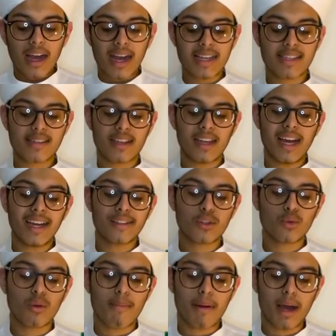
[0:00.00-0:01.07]
As-salatu
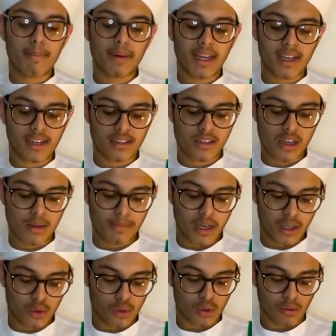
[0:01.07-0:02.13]
wa ma malakat
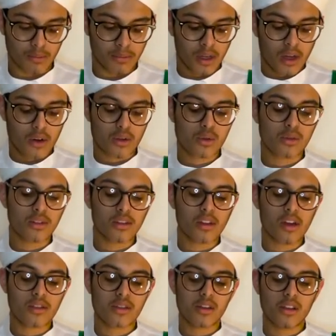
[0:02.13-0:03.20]
aymanukum.
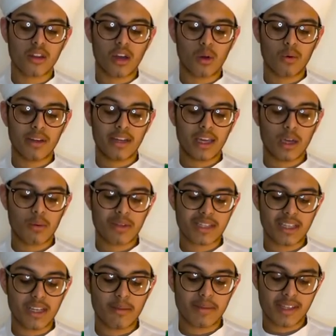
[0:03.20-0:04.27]
Rasulullah sallallahu alayhi
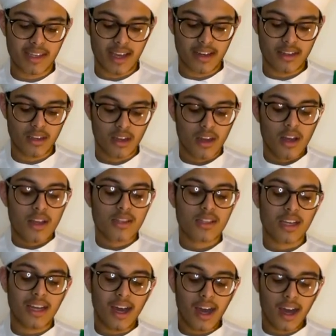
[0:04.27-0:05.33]
wasallam said,
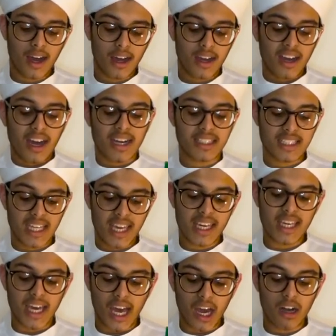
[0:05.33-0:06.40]
Salah and
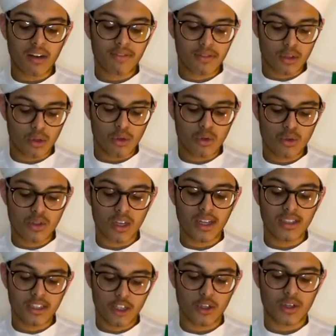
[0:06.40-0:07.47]
take care of those
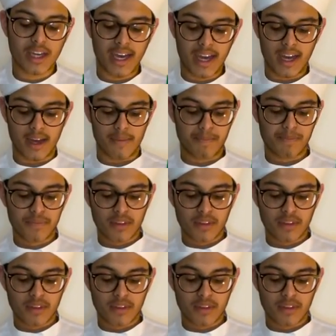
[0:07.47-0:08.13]
under your care.